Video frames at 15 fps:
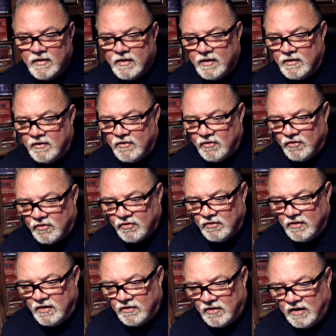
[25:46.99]

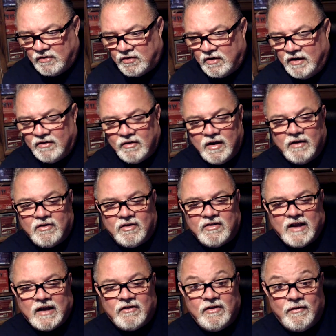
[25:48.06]
It's a
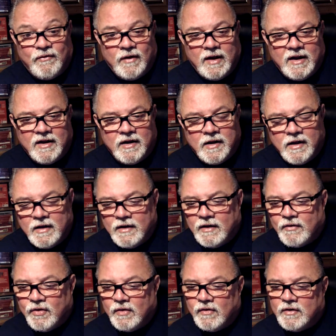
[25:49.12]
sexy feeling, isn't it? And I
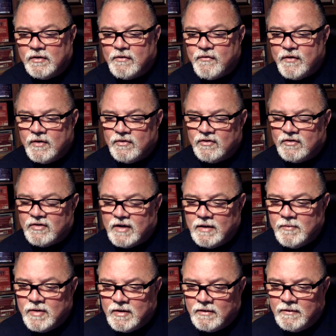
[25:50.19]
think the dog feels the same.
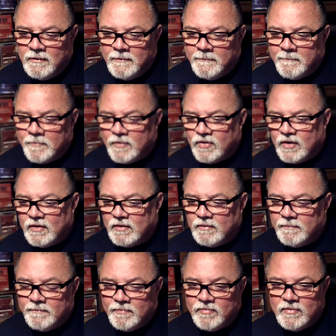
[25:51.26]
You know,
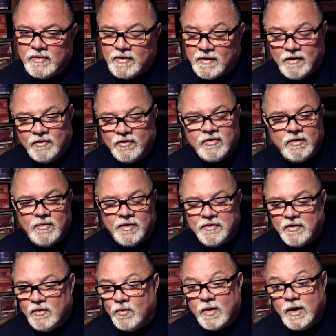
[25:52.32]
honestly, I
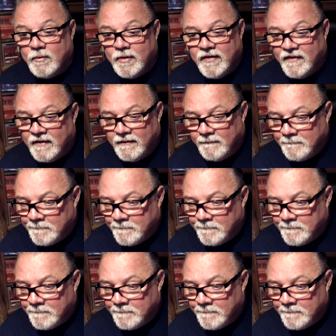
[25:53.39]
don't know why I went there.